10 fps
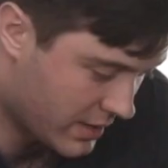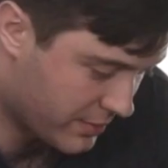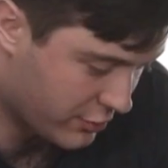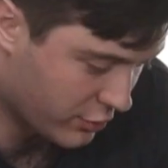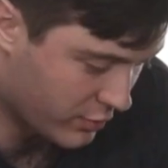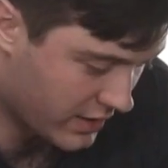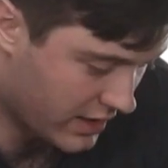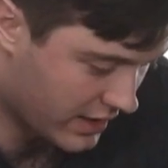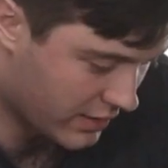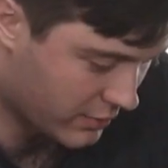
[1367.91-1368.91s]
up through
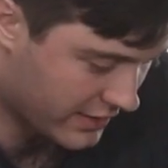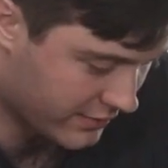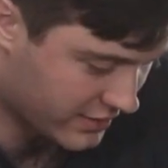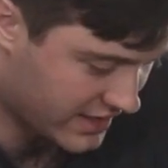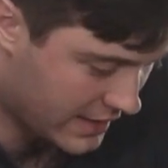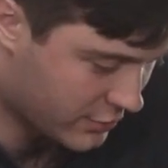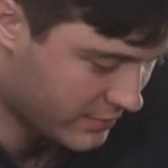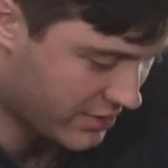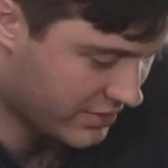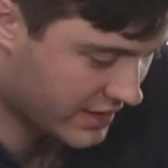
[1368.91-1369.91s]
whatever cable
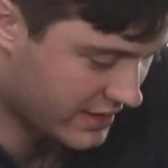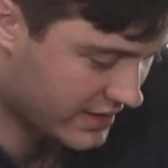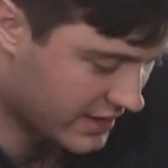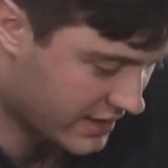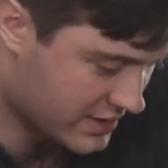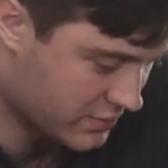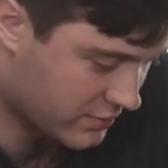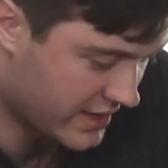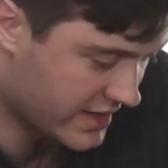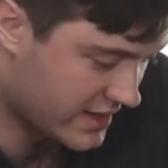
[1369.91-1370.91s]
mounting thing is
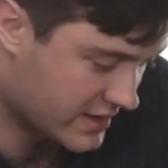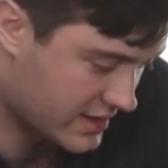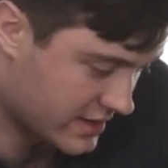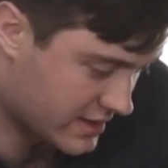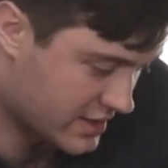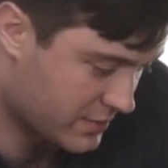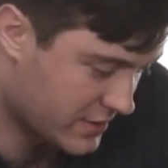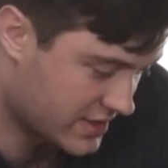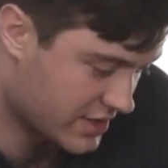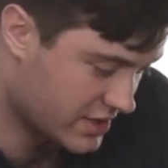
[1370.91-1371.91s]
right in this
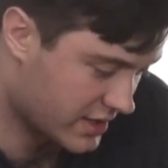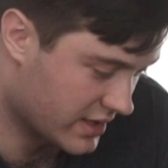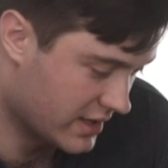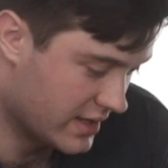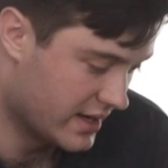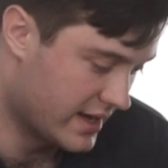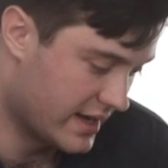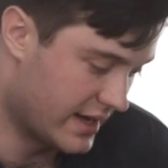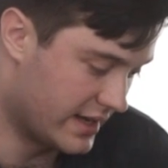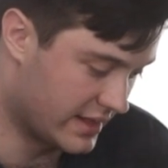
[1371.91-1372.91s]
position,
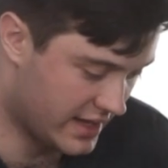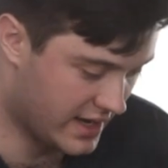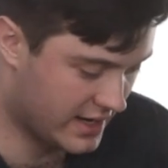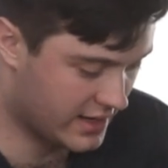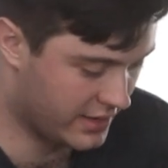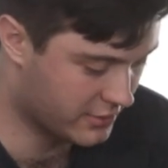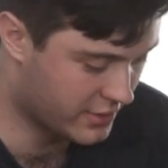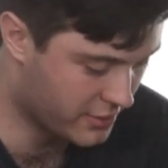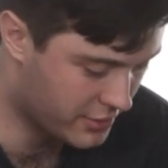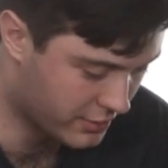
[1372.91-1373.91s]
and then they'll
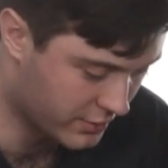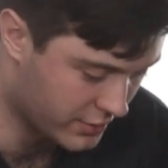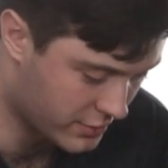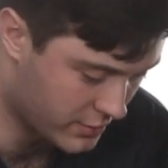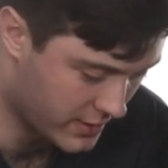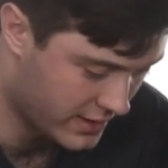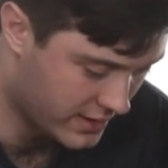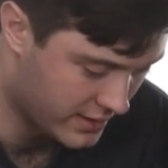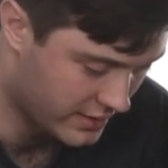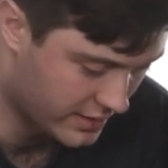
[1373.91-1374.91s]
go through
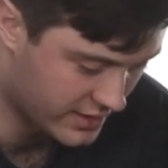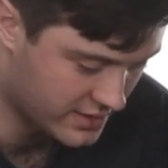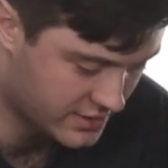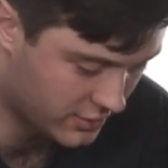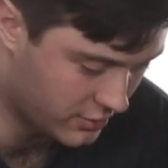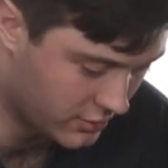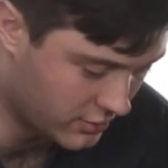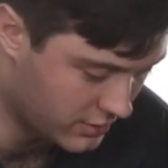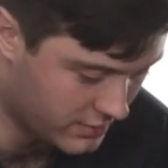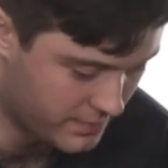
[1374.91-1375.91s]
this hole